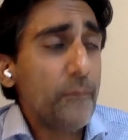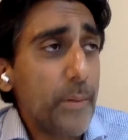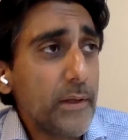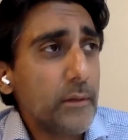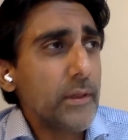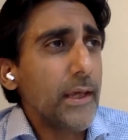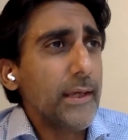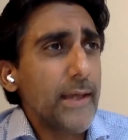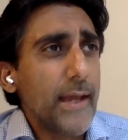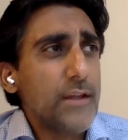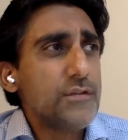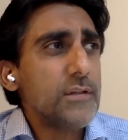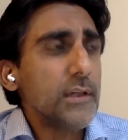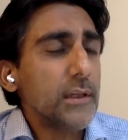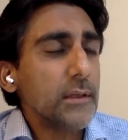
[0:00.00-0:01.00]
We've been
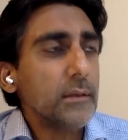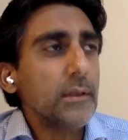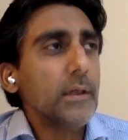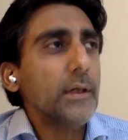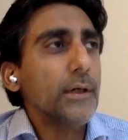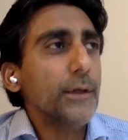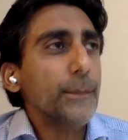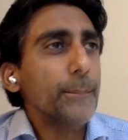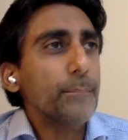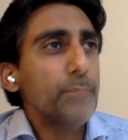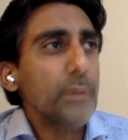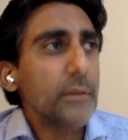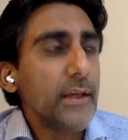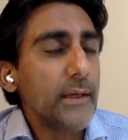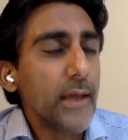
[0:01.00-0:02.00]
engaged in
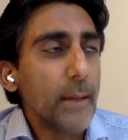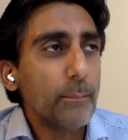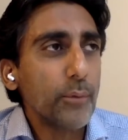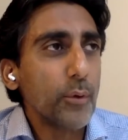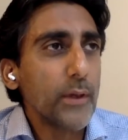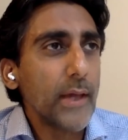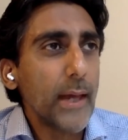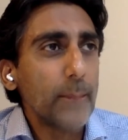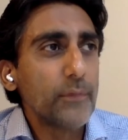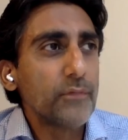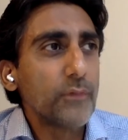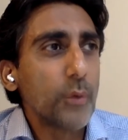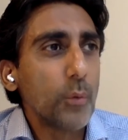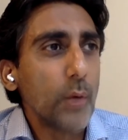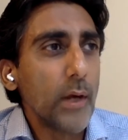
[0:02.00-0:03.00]
building employee
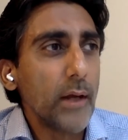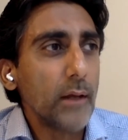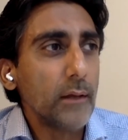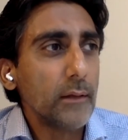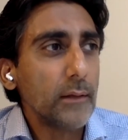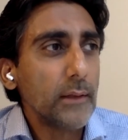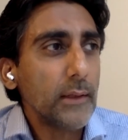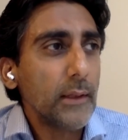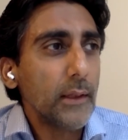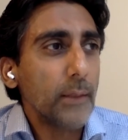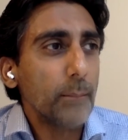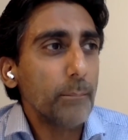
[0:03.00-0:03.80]
apps for a while,